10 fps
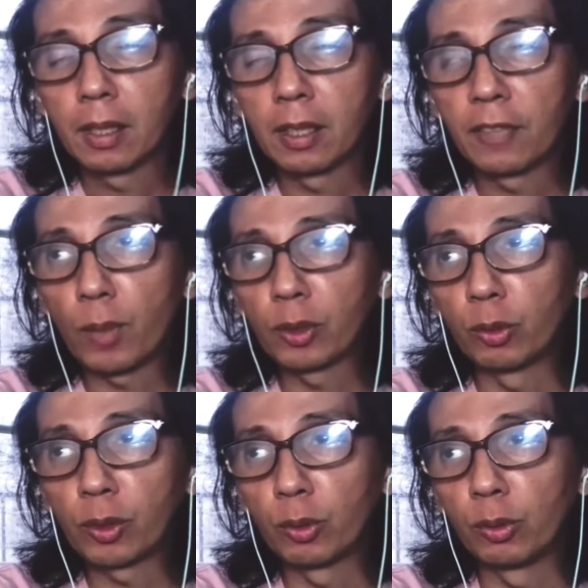if you
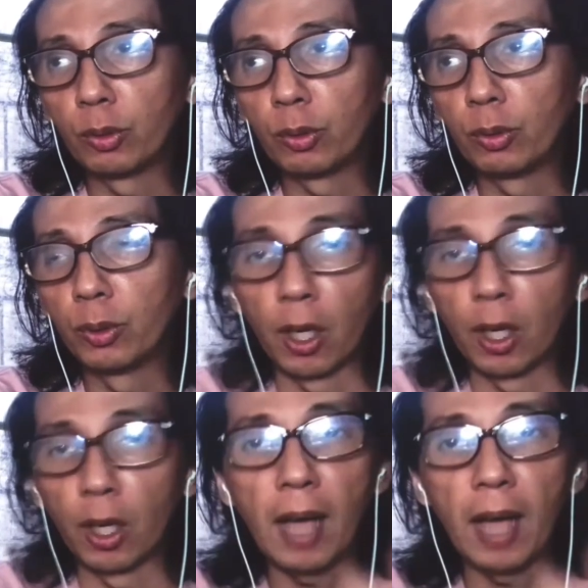want to
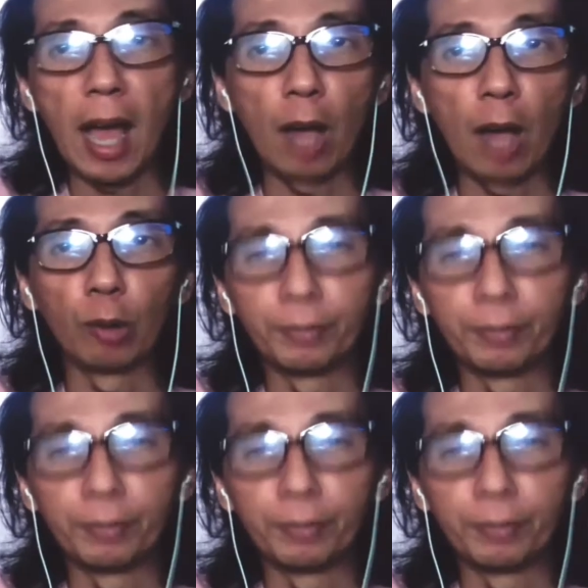learn how